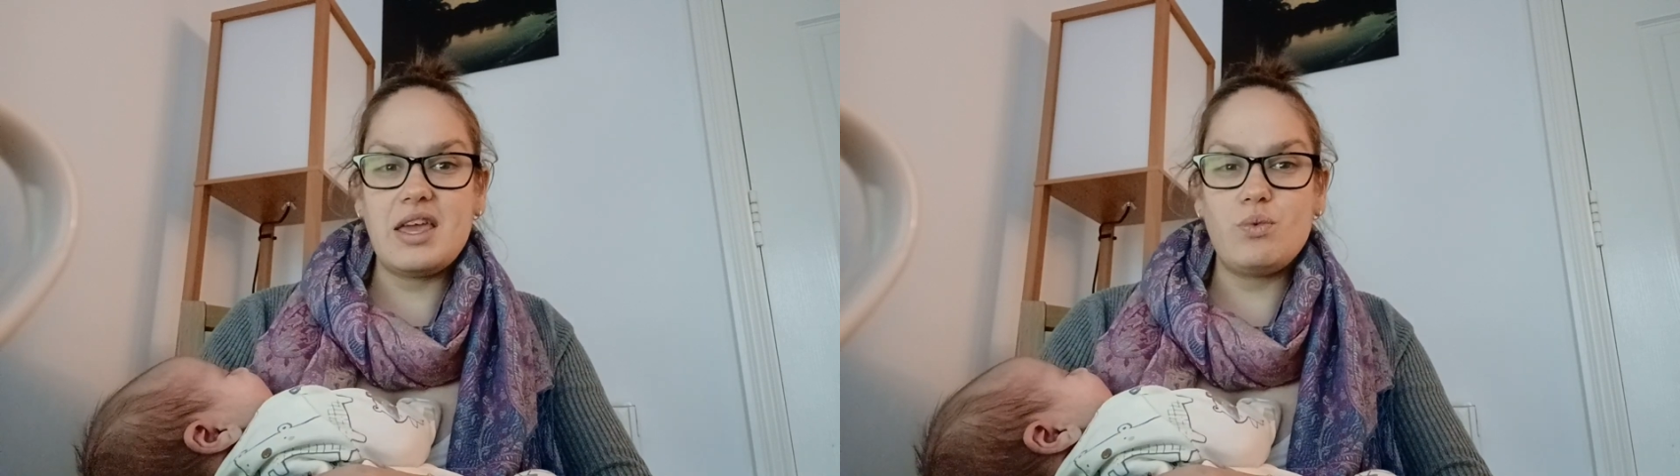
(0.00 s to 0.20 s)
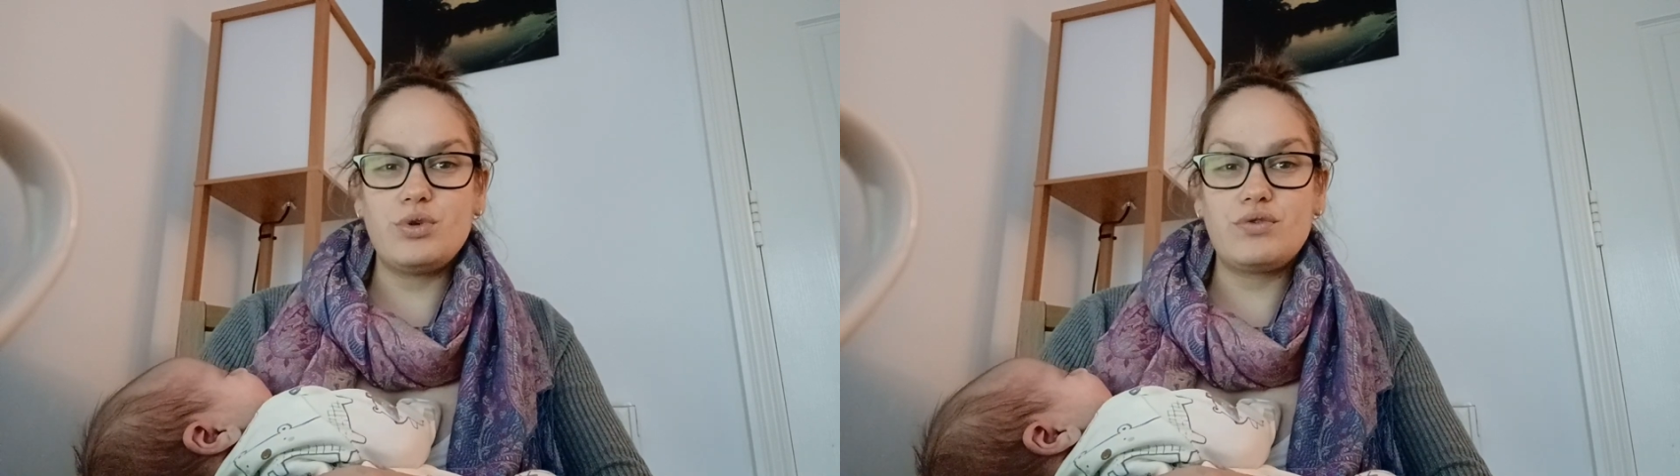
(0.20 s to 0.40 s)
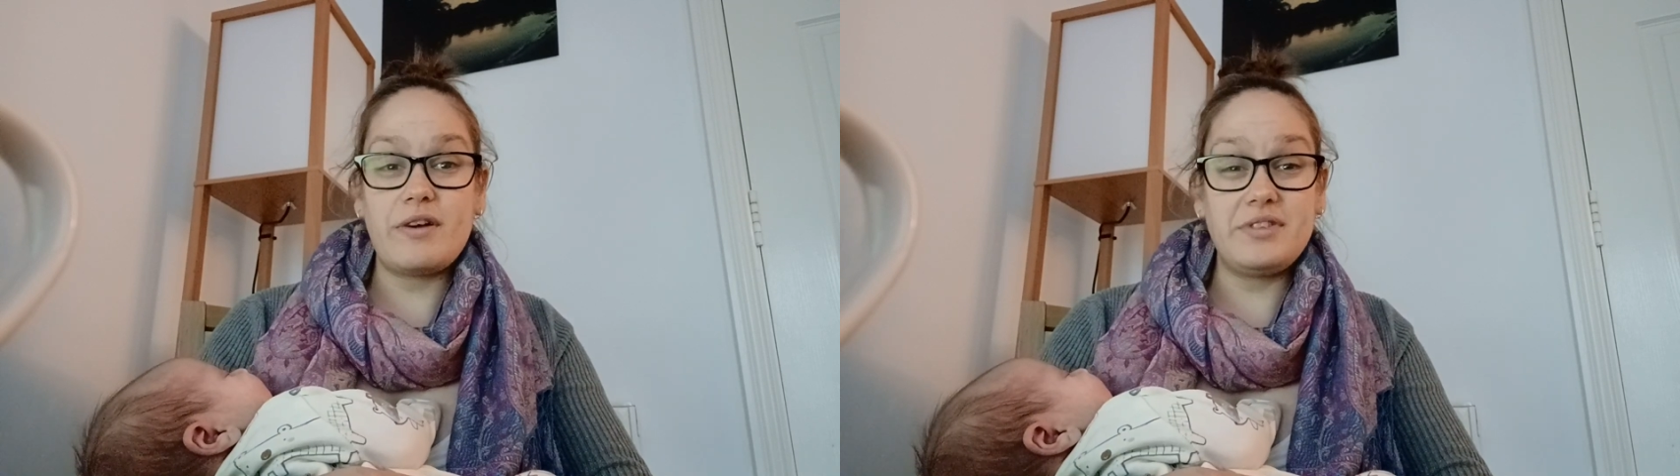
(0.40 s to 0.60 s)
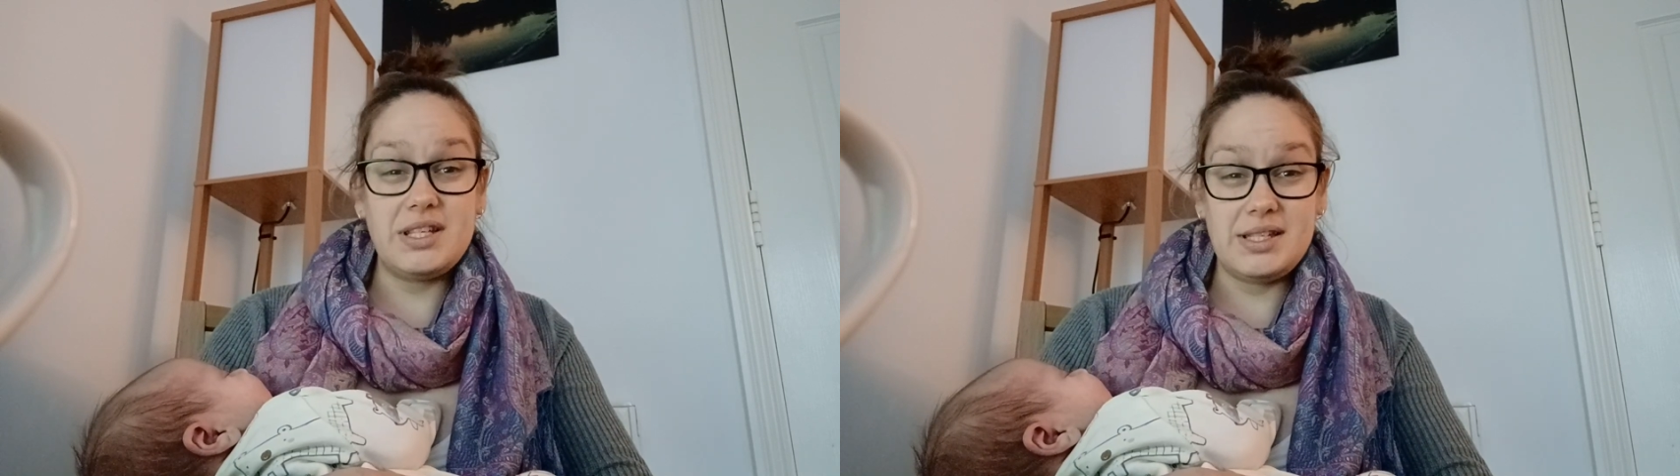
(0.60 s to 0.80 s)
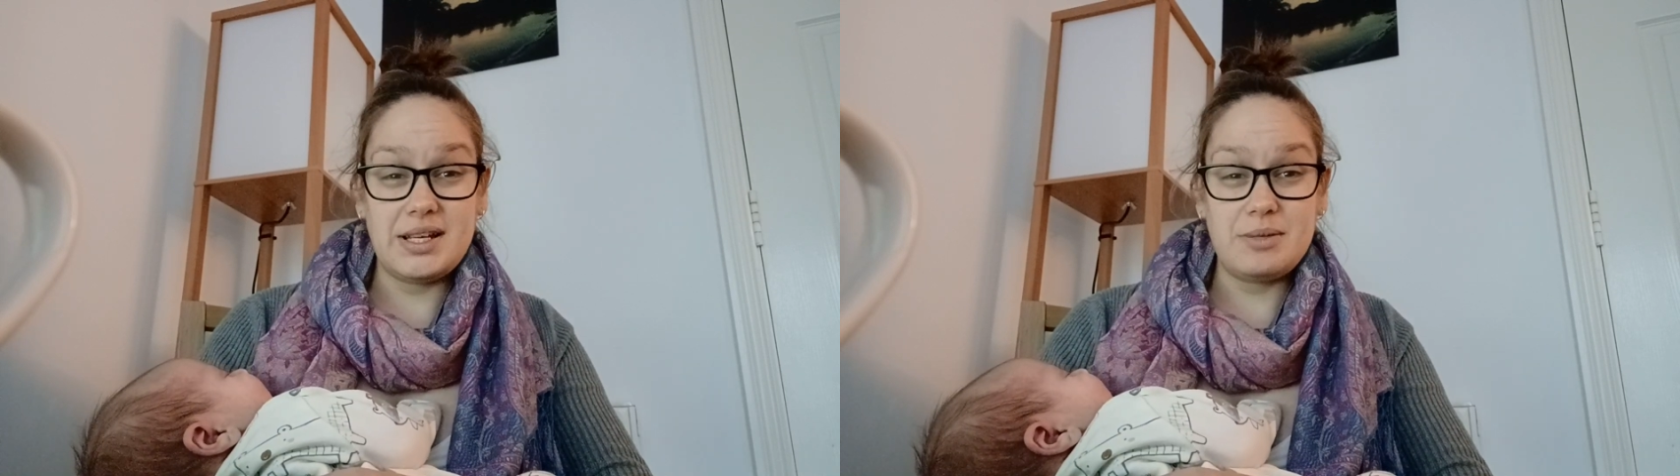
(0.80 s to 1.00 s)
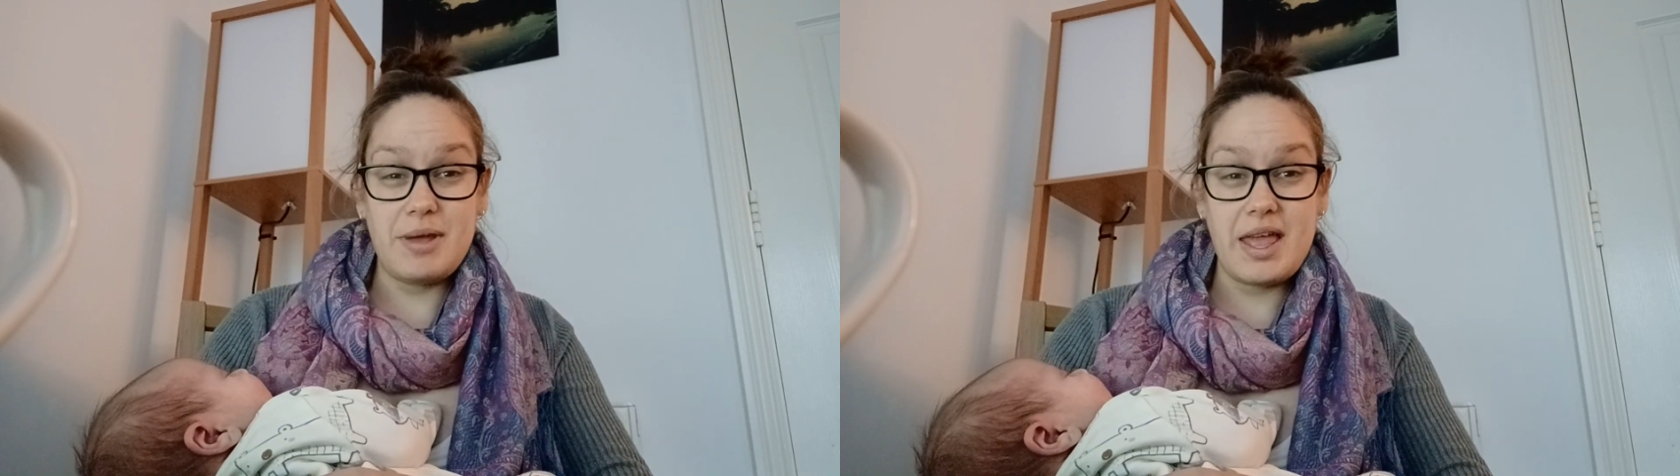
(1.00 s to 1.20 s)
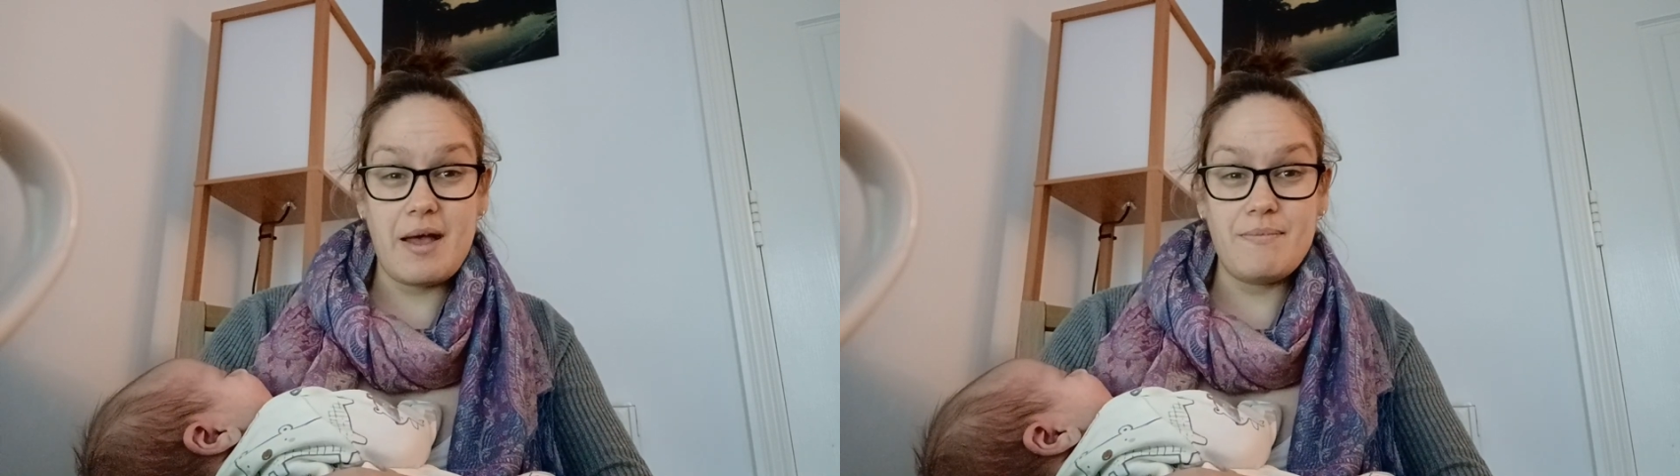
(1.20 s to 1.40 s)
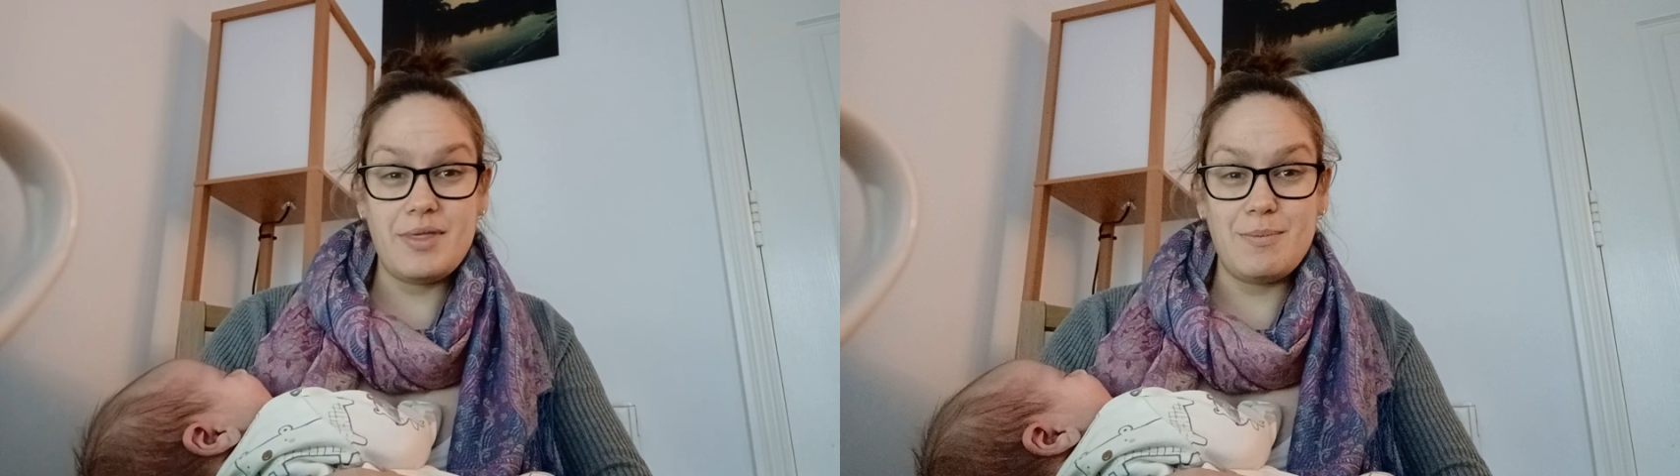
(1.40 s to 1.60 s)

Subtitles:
it was roughly 6 p.m.